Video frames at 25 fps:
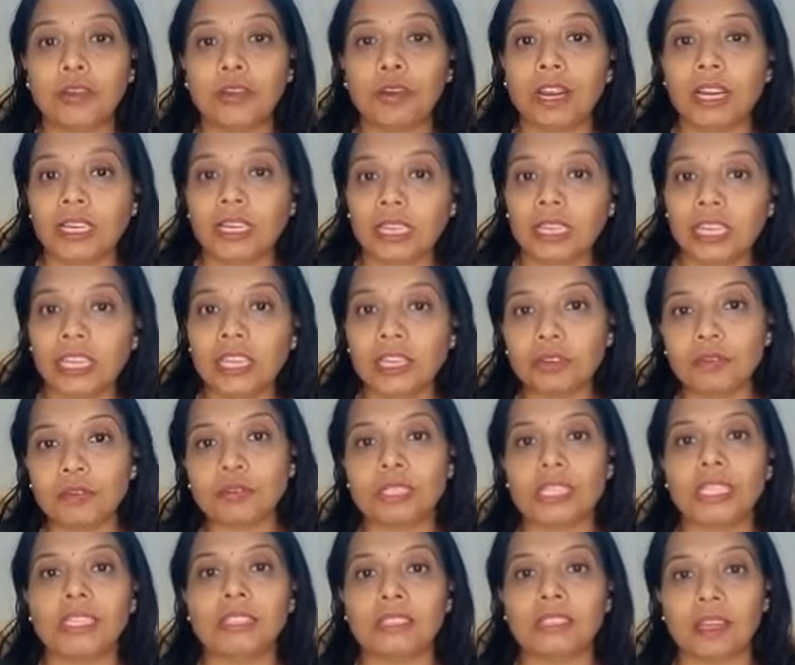you are
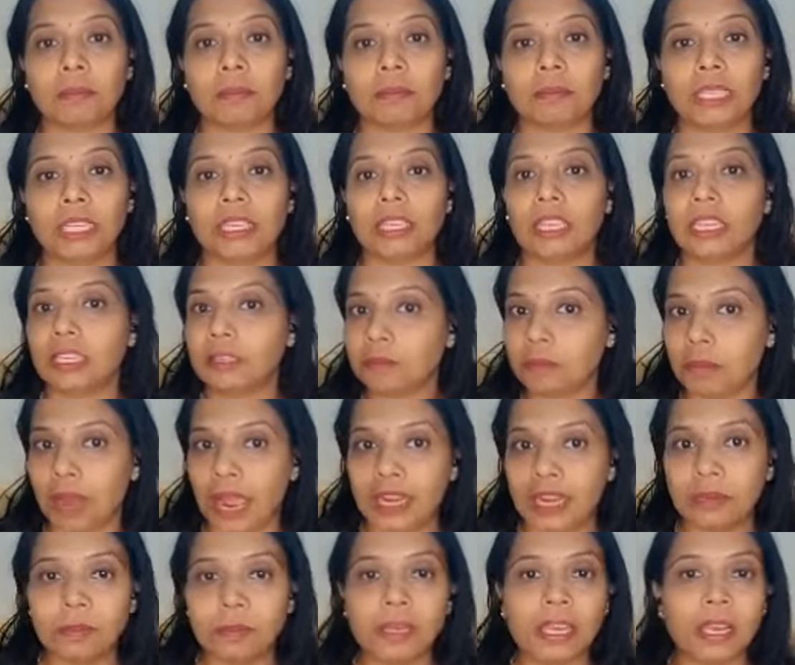reusing something, it
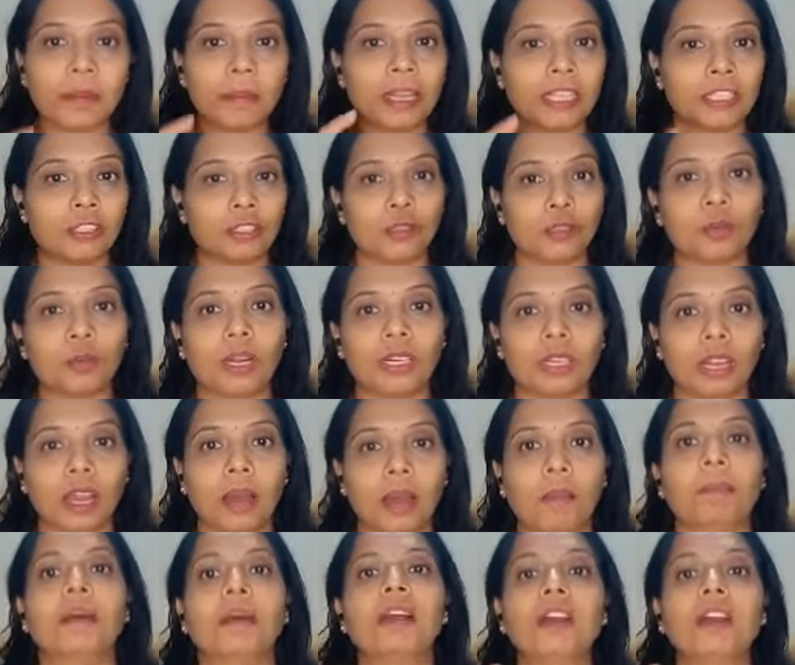might be a menstrual
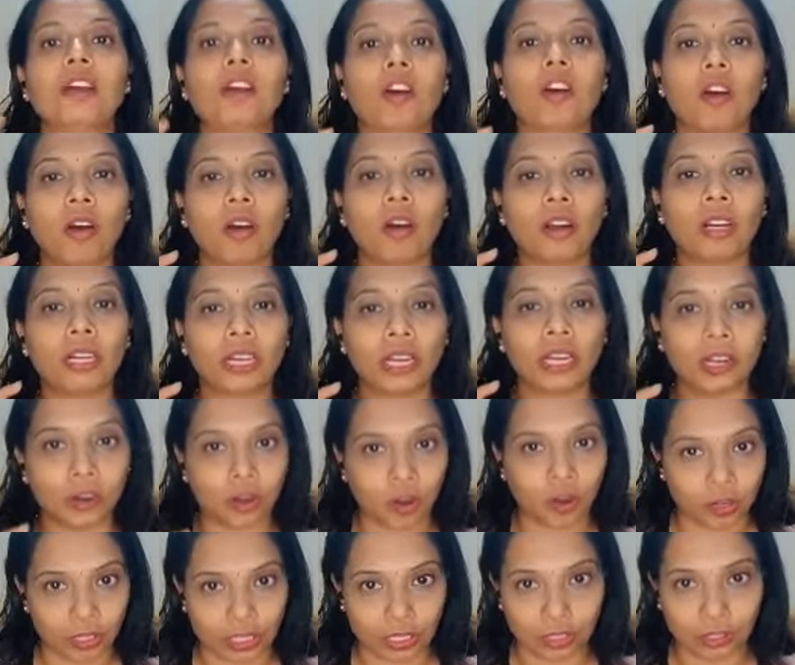cup or a
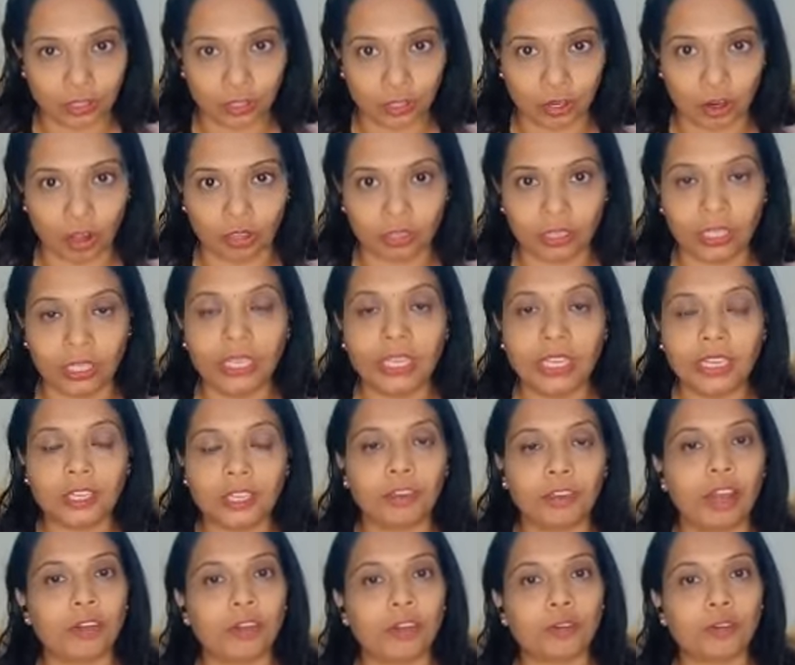cotton cloth, you have